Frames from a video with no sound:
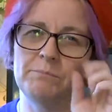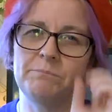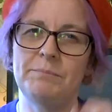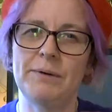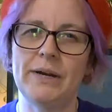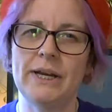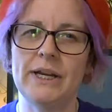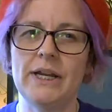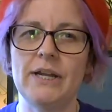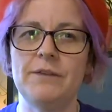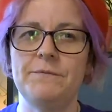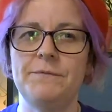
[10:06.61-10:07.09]

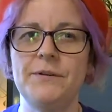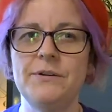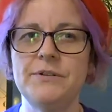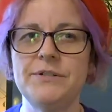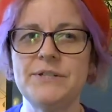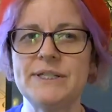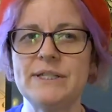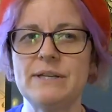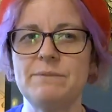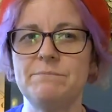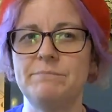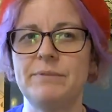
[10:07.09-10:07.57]
But if you're
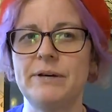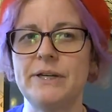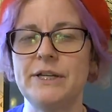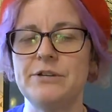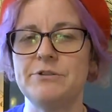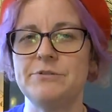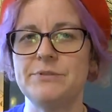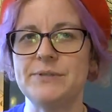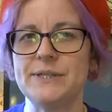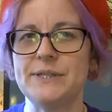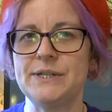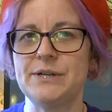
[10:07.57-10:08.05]
somebody
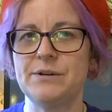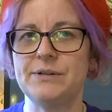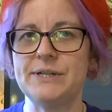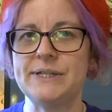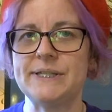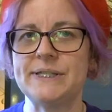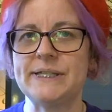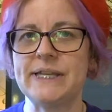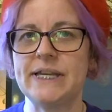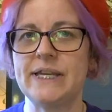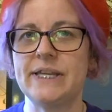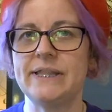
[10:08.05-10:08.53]
who's
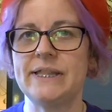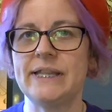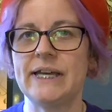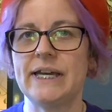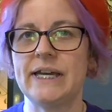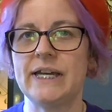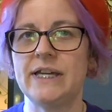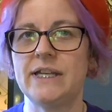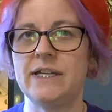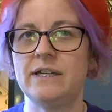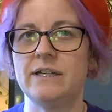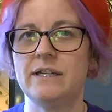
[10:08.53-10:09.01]
noticing
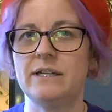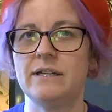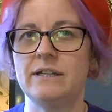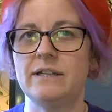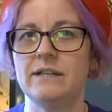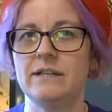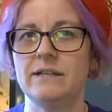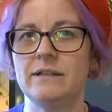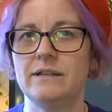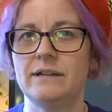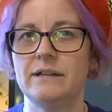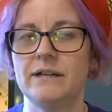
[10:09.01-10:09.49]
that
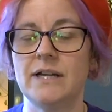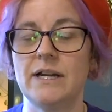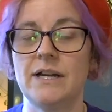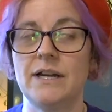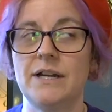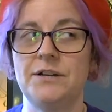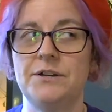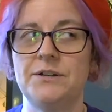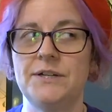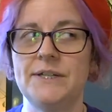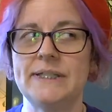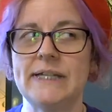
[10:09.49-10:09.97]

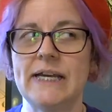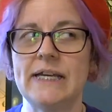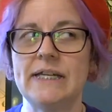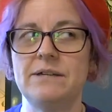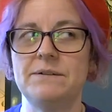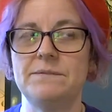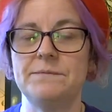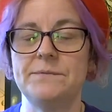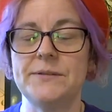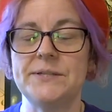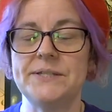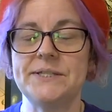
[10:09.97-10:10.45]
you're just kind
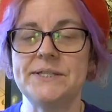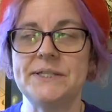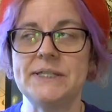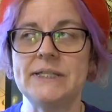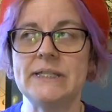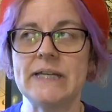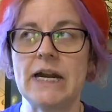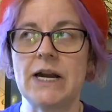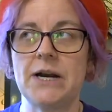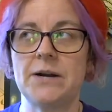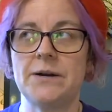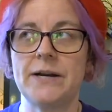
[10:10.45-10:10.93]
of
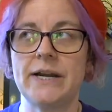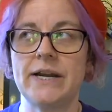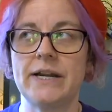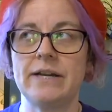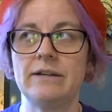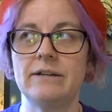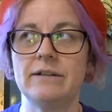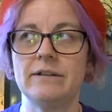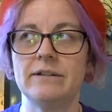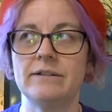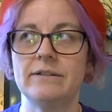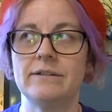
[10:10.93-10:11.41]

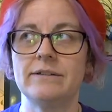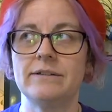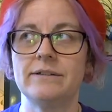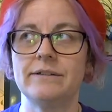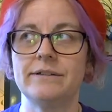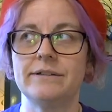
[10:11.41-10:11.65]
staring,